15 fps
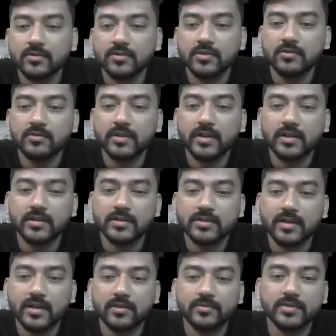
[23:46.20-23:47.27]
You will get this
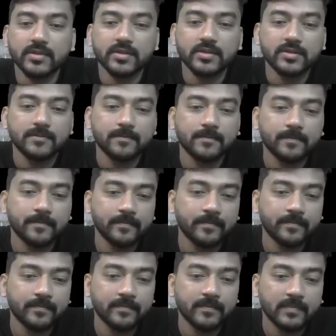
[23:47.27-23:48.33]
kind of series.
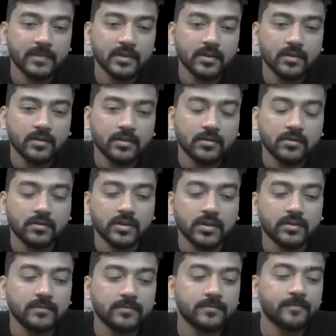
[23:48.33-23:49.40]

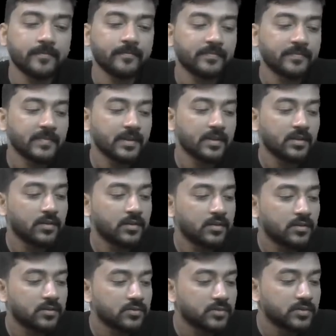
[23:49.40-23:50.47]
Okay,
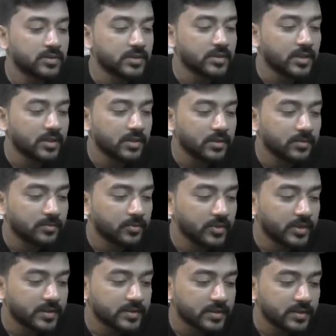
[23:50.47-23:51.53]
so this is the
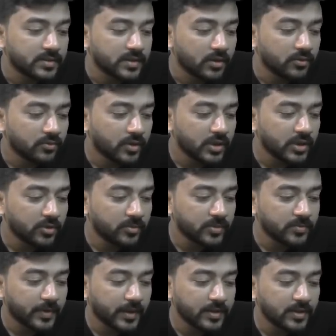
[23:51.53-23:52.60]
Fourier series. Now what you have to
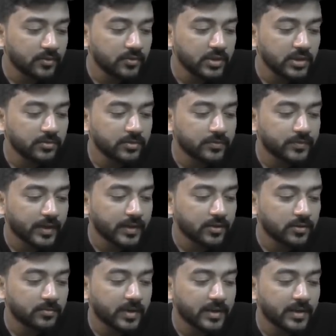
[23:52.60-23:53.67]
find out? You have to find
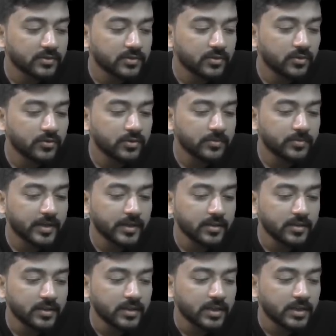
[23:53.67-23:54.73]
out minus 1 whole to the power
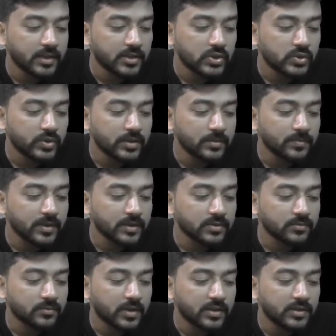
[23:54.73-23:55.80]
n, 2n plus
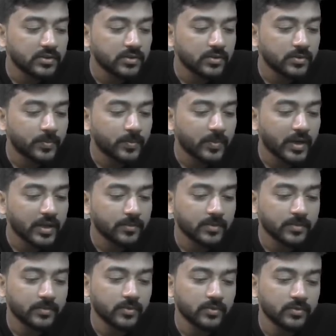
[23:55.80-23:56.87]
1 is equal to pi
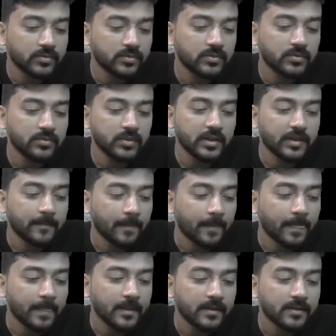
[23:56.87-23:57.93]
upon 4. Okay,
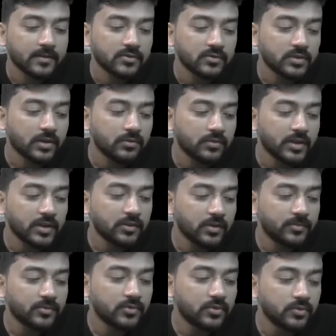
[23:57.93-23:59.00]
so now what you
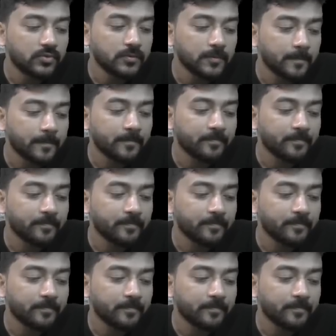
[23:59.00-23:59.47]
have to do?